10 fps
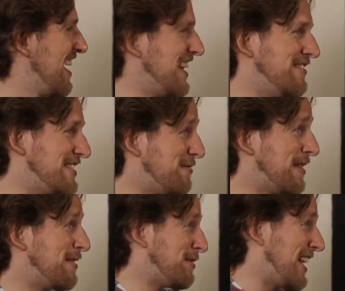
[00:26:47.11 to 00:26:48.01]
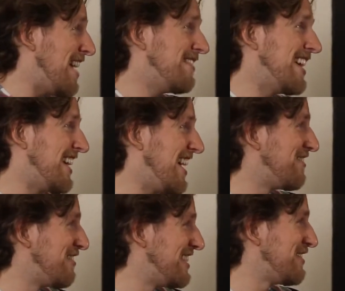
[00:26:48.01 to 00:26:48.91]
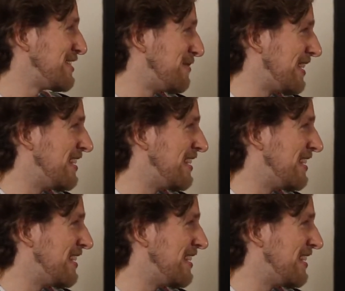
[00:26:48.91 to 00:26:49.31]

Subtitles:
And even sometimes when I haven't had a halfway decent plan,